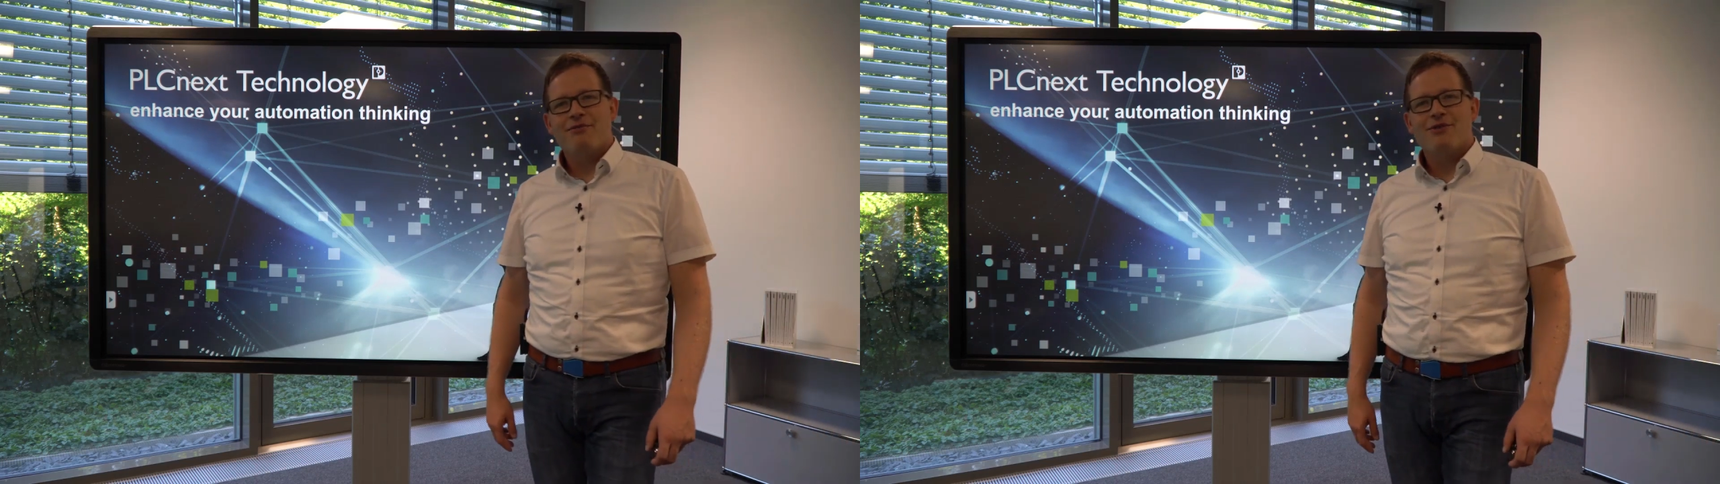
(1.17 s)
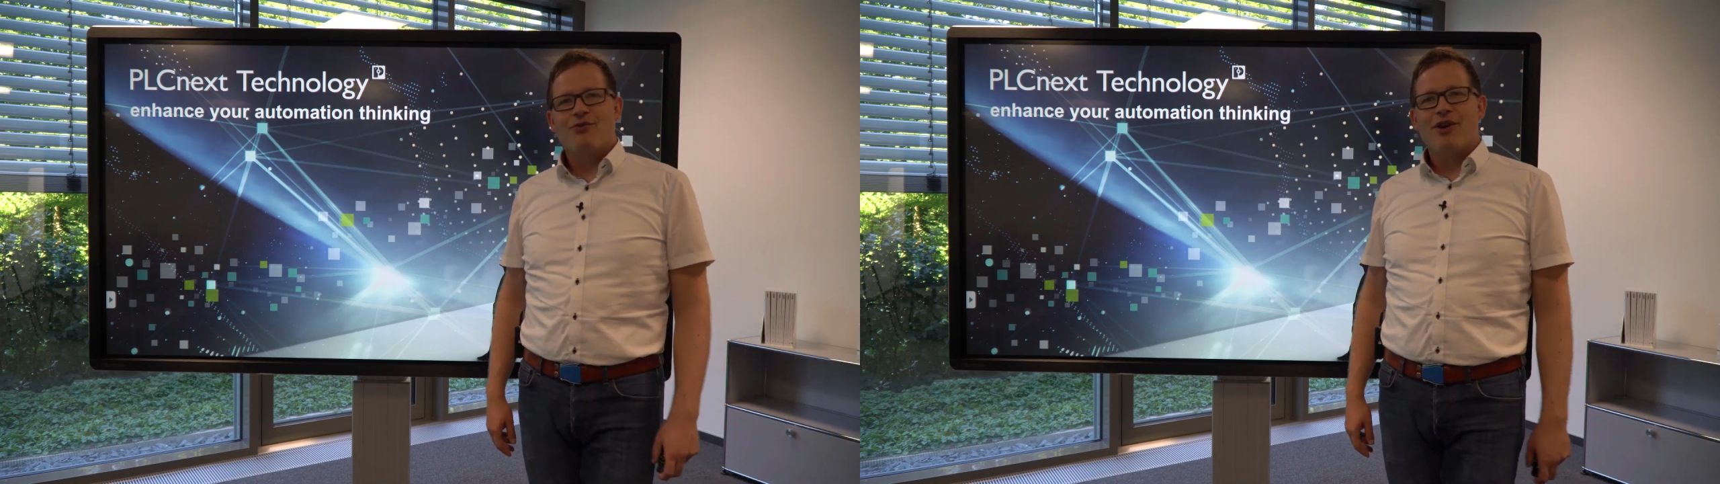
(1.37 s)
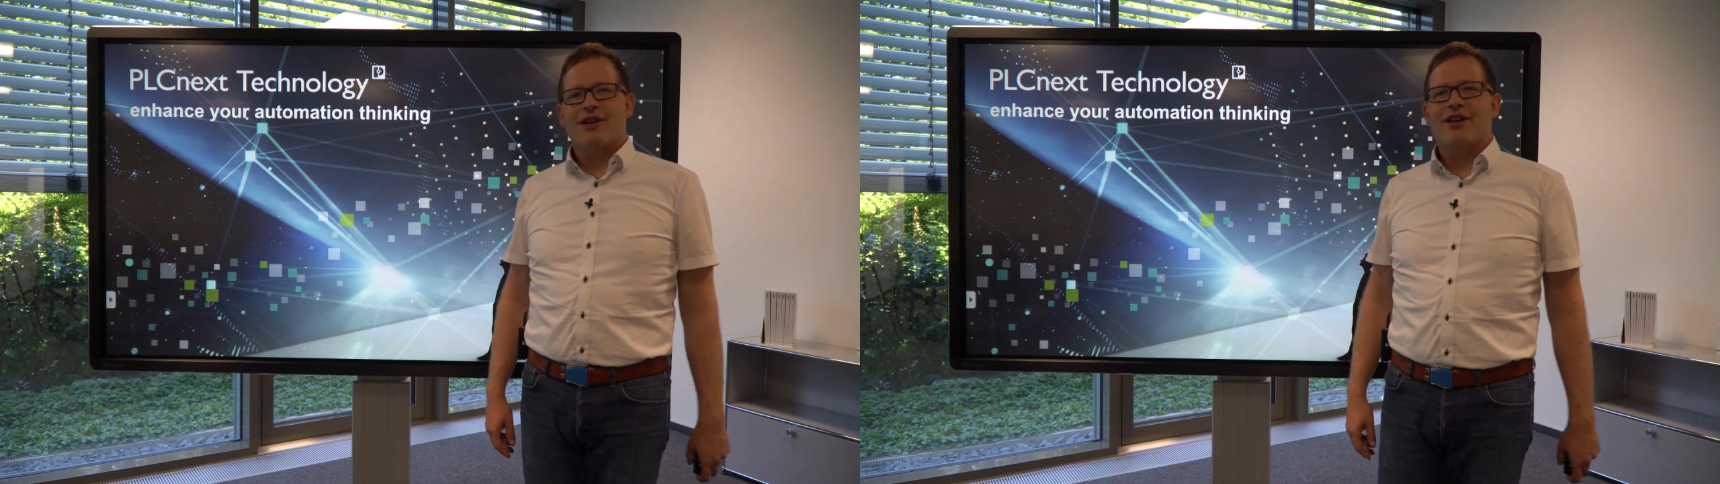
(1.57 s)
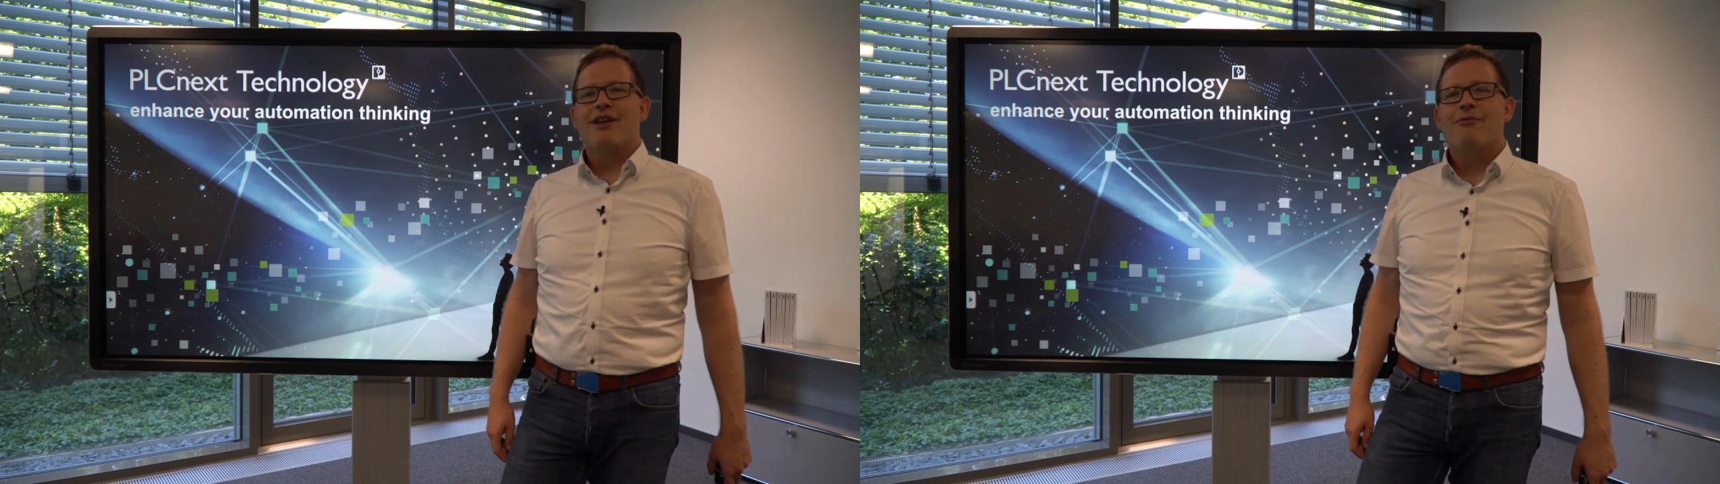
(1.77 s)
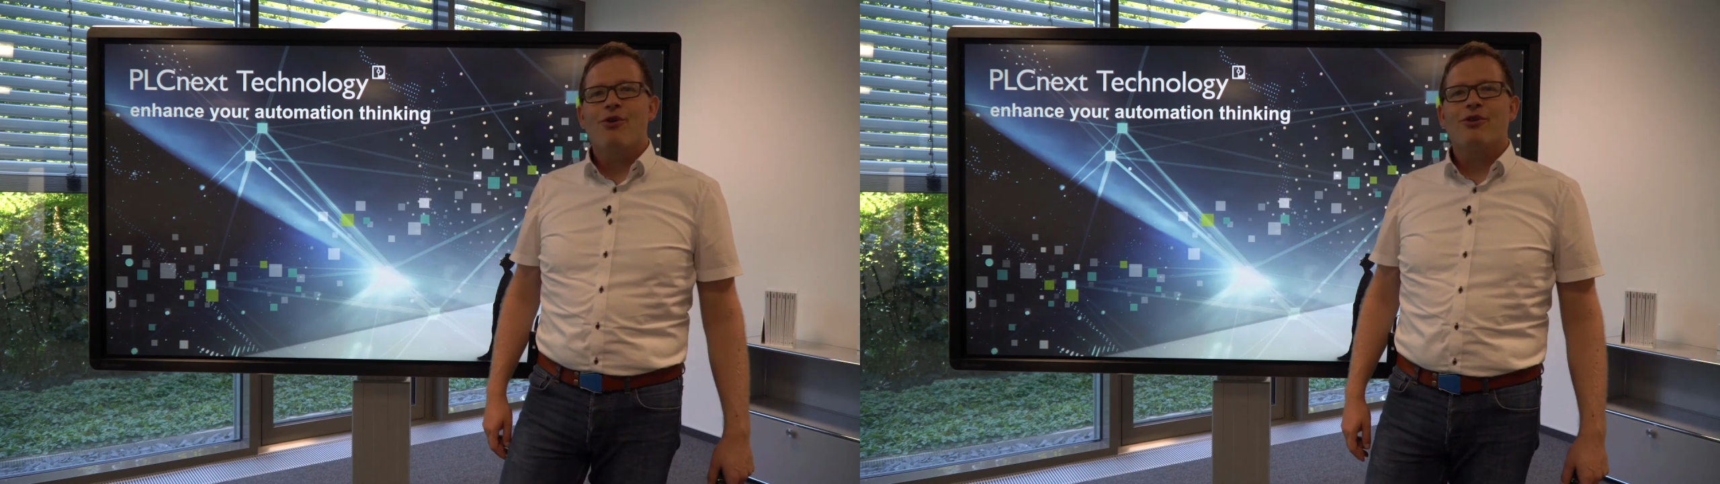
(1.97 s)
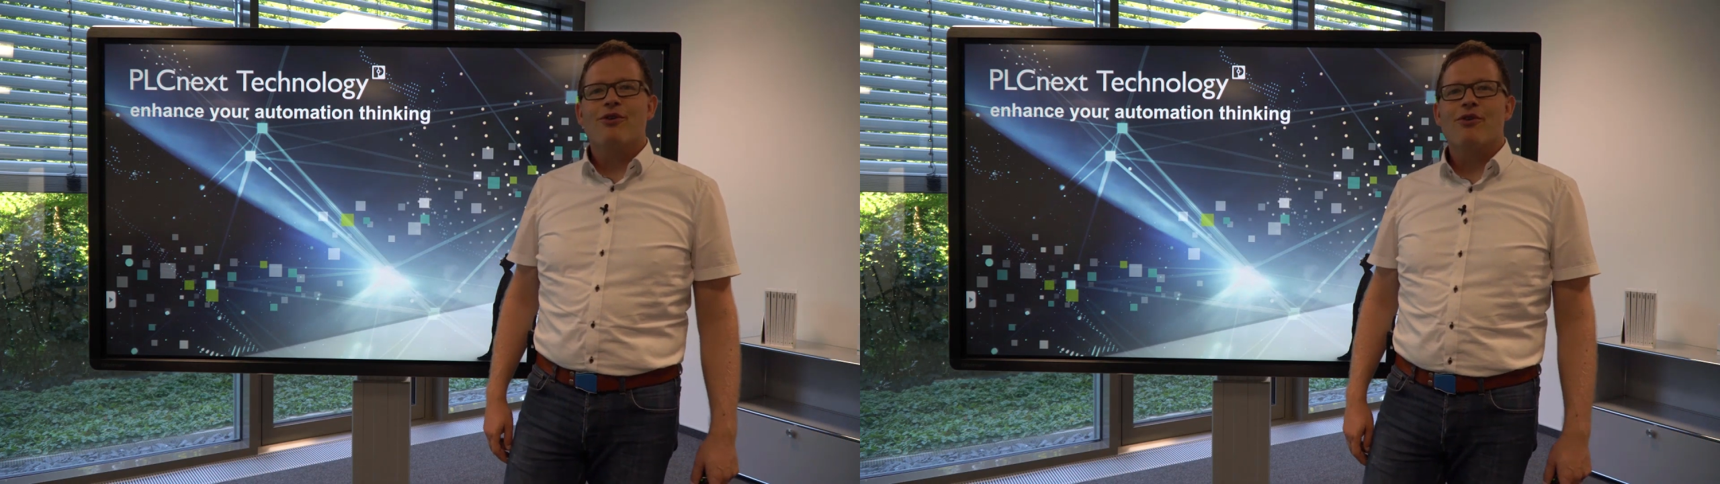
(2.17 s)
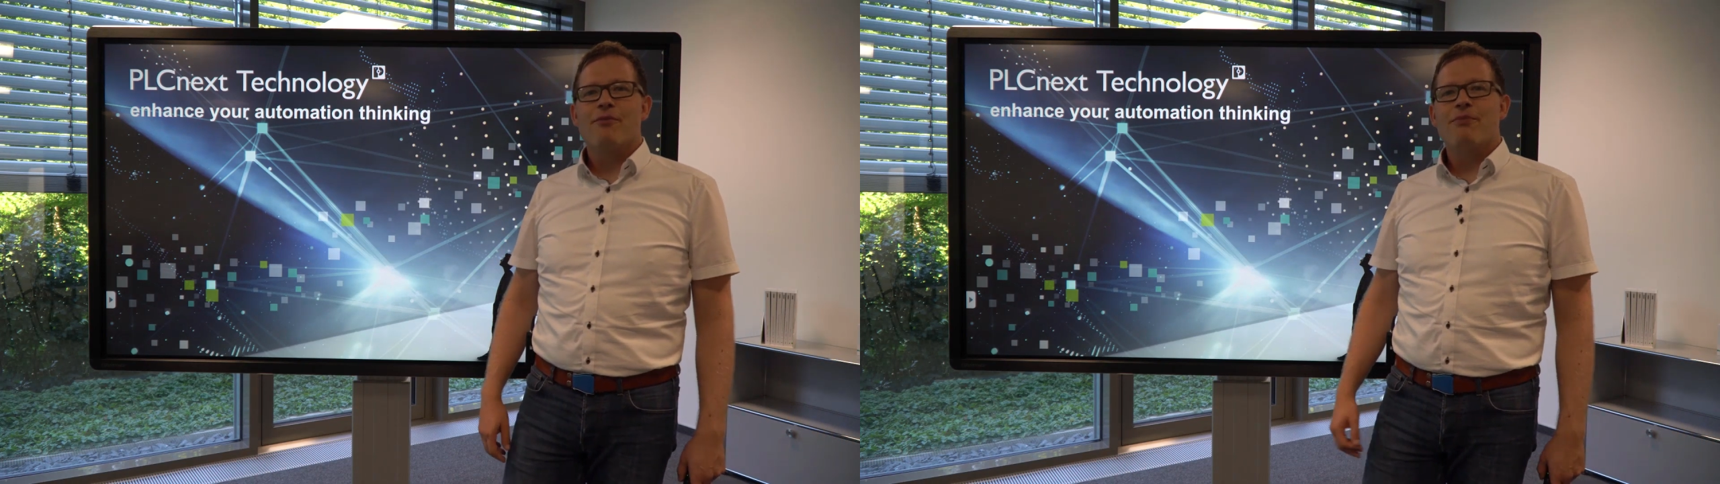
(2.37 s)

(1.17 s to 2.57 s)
name is Frank and I'm working on the